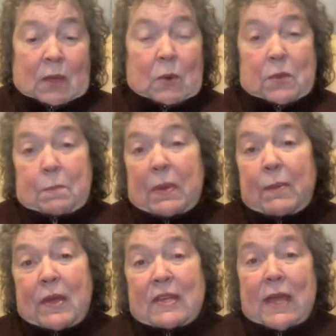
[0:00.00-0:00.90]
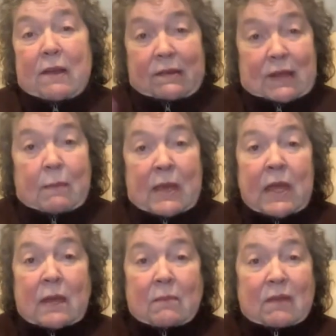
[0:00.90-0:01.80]
or the beeping texts coming
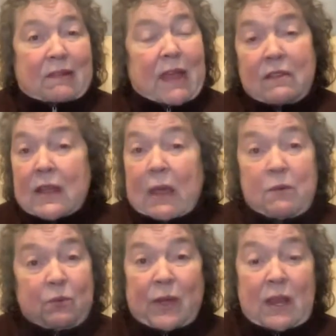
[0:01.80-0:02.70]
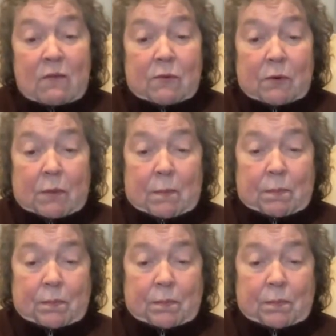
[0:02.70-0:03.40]
in because last night I was waiting for them.